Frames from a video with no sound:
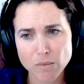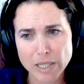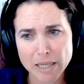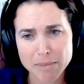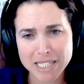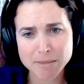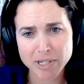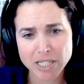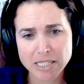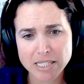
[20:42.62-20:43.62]
When I'm
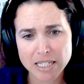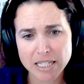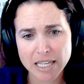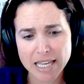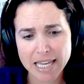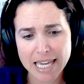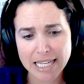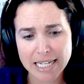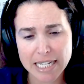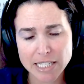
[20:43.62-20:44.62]
experiencing
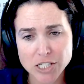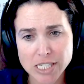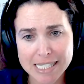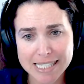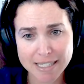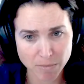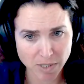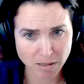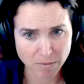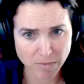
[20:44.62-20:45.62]
ADHD
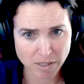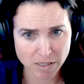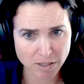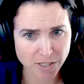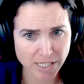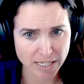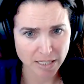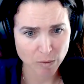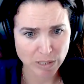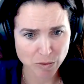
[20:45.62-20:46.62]
symptoms, you're
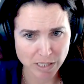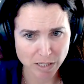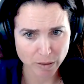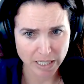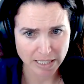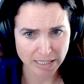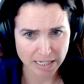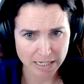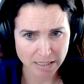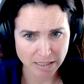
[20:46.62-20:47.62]
saying, which ones go hand in
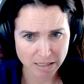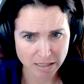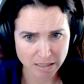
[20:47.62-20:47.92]
hand?